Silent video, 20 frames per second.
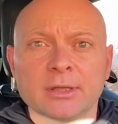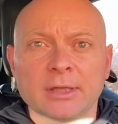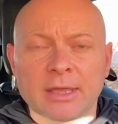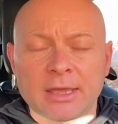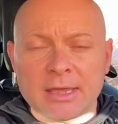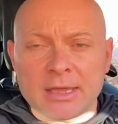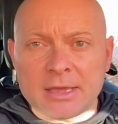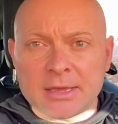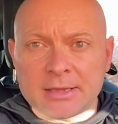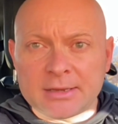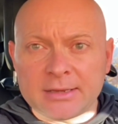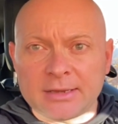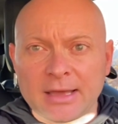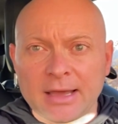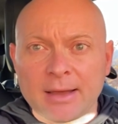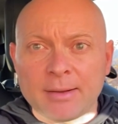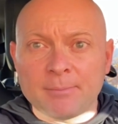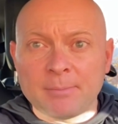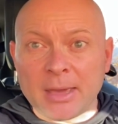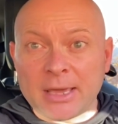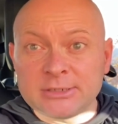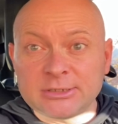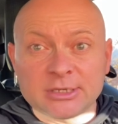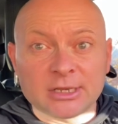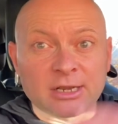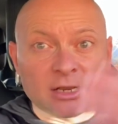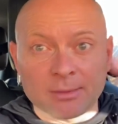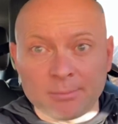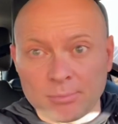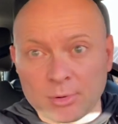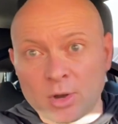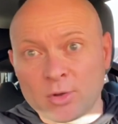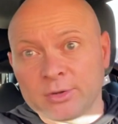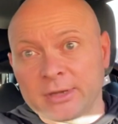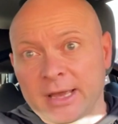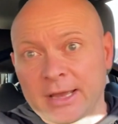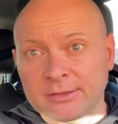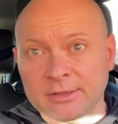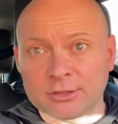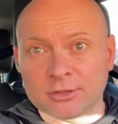And I basically broke
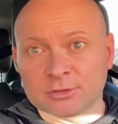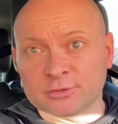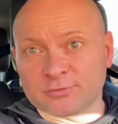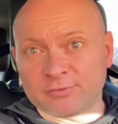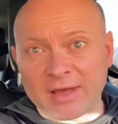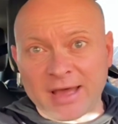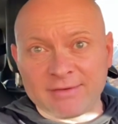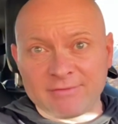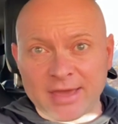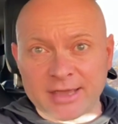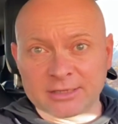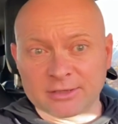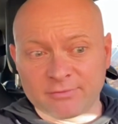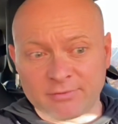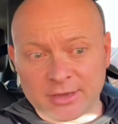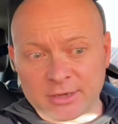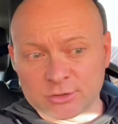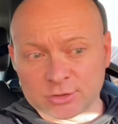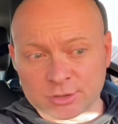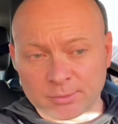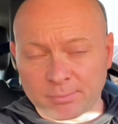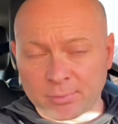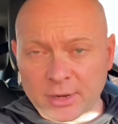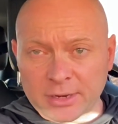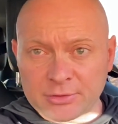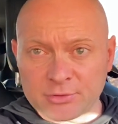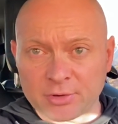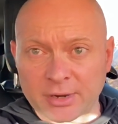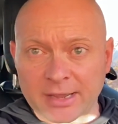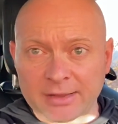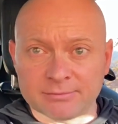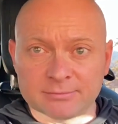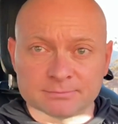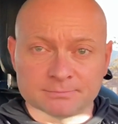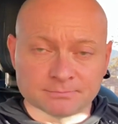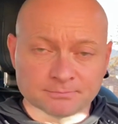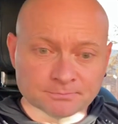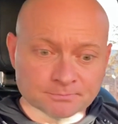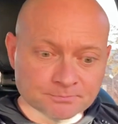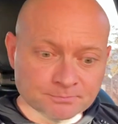down that there's five activators of prey drive.
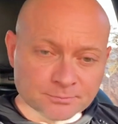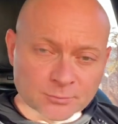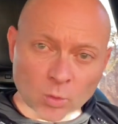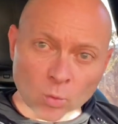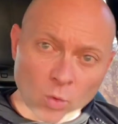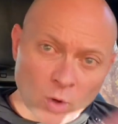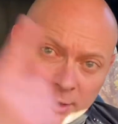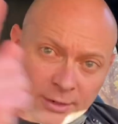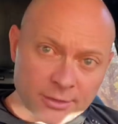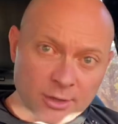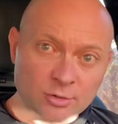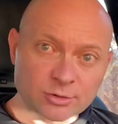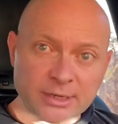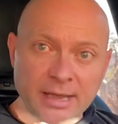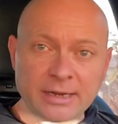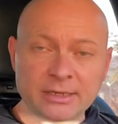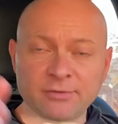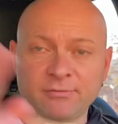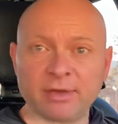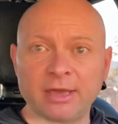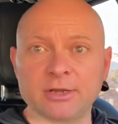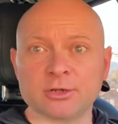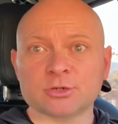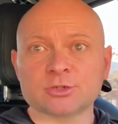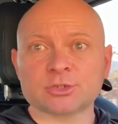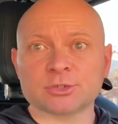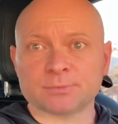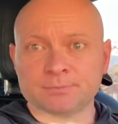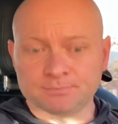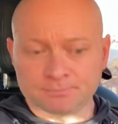One of those activators